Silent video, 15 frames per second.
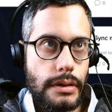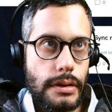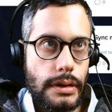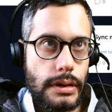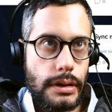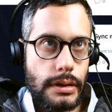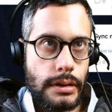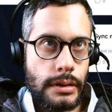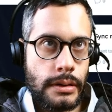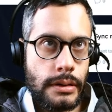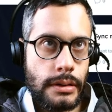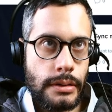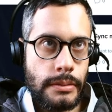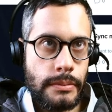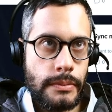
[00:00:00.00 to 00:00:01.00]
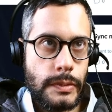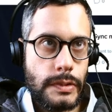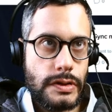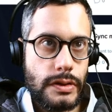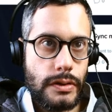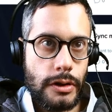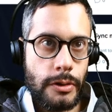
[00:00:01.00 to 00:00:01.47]

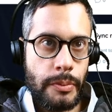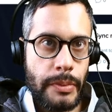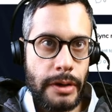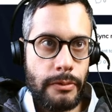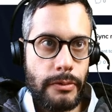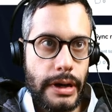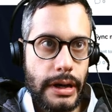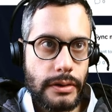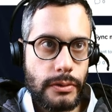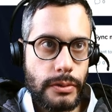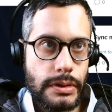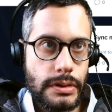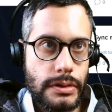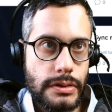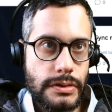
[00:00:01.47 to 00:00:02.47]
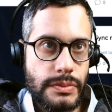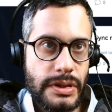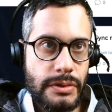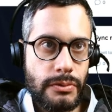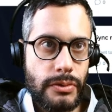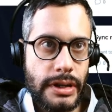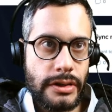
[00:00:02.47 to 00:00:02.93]
So our main React window is being
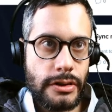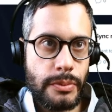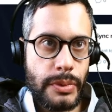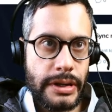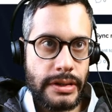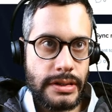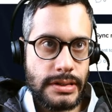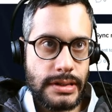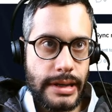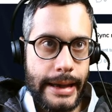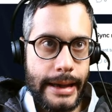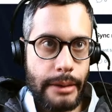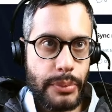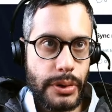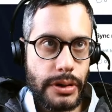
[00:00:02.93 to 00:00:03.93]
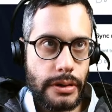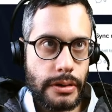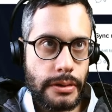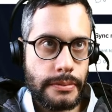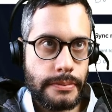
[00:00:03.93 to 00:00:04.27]
rendered by this app here.